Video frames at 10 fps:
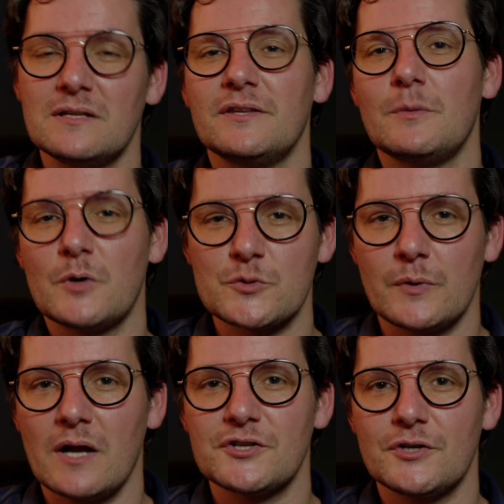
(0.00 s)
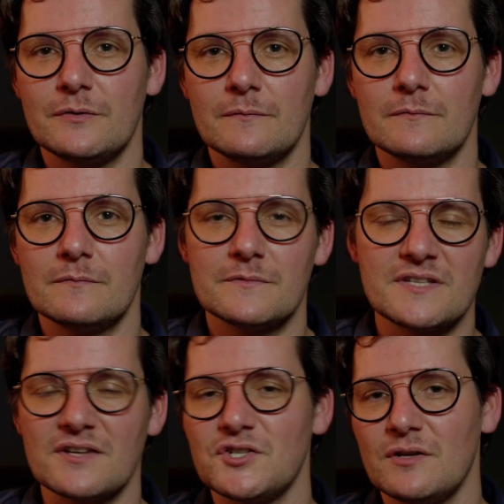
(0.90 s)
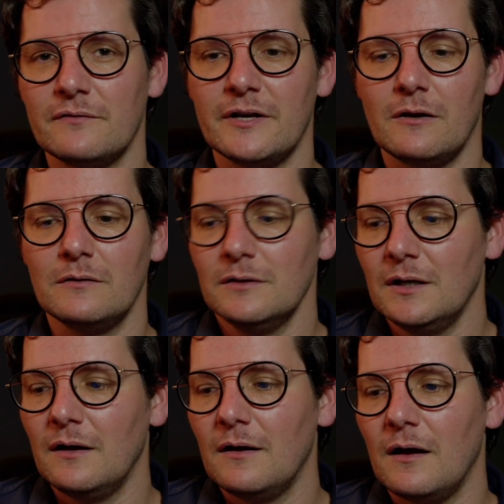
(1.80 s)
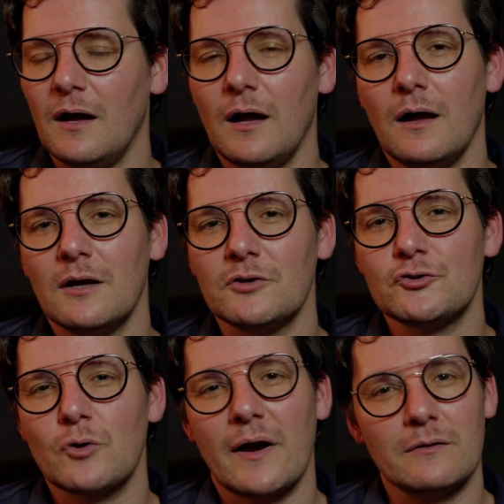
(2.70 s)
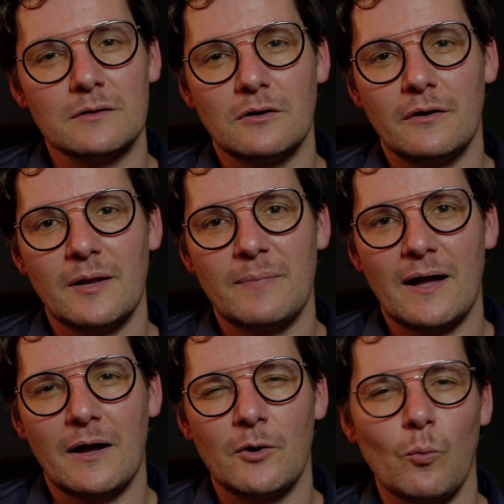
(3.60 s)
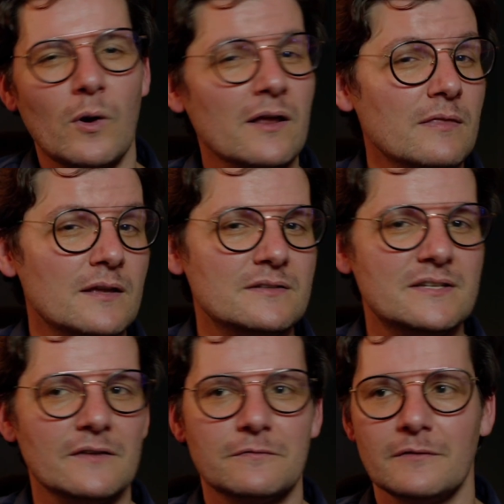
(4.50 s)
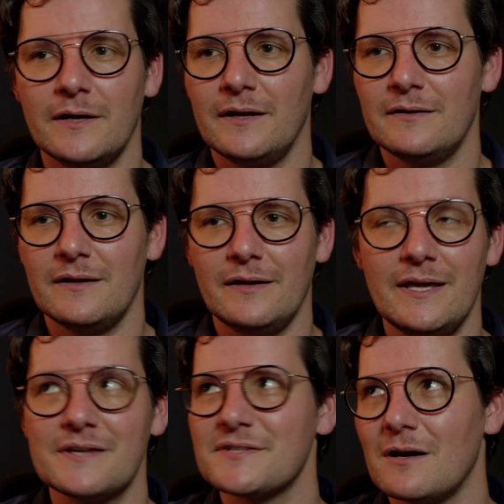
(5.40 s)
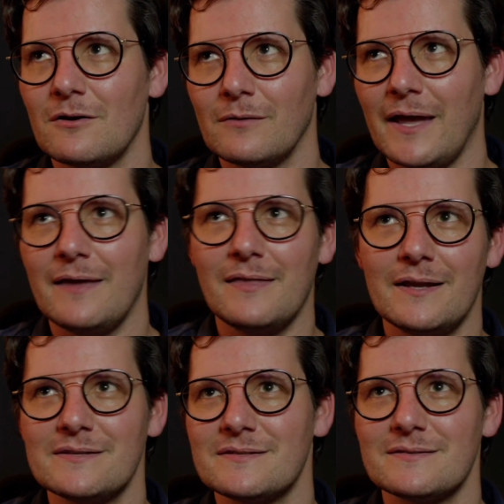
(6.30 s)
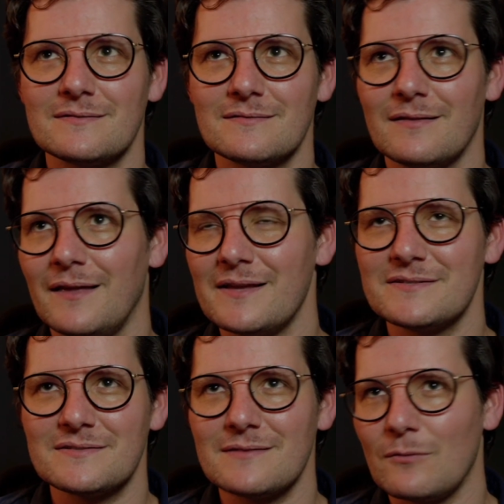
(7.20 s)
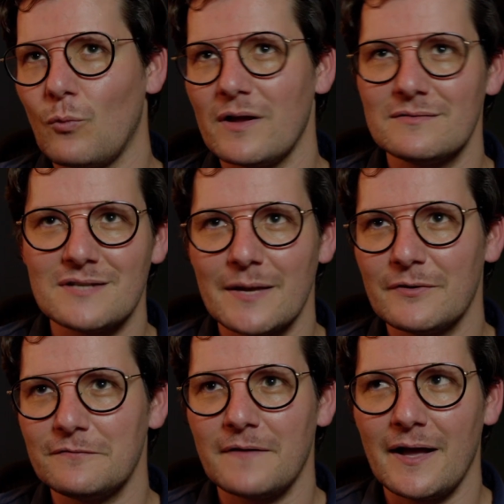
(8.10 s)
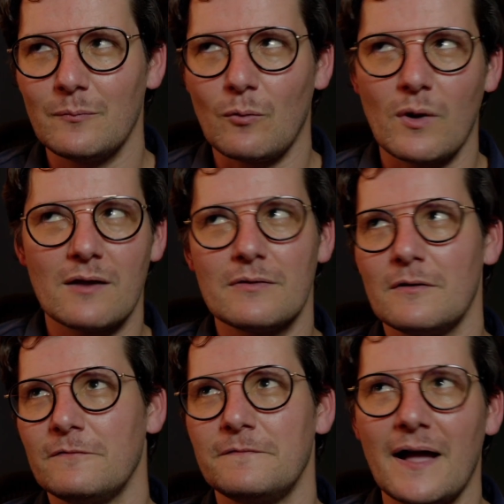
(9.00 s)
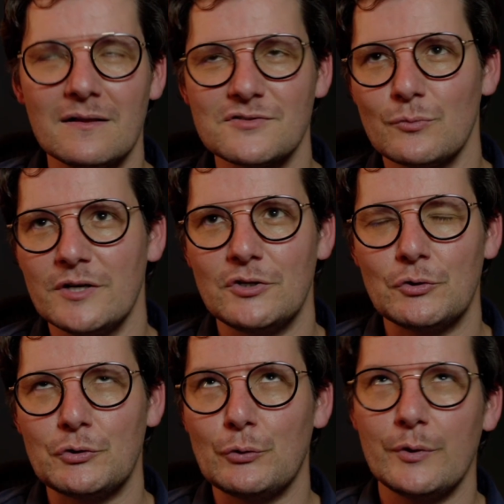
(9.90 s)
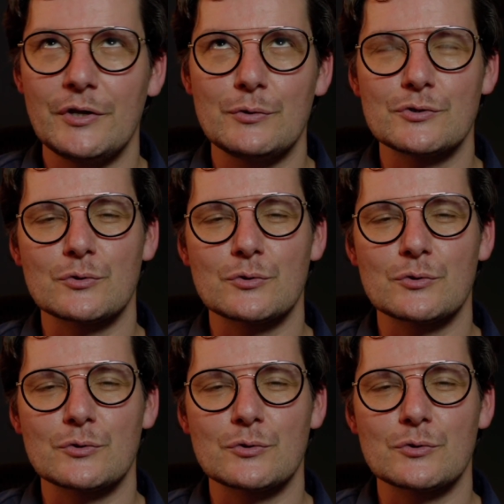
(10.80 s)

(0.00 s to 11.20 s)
in the post-production section of it all, try to learn about what are the different EXR. Okay, that is one type of file, but what other files do we do? Do we use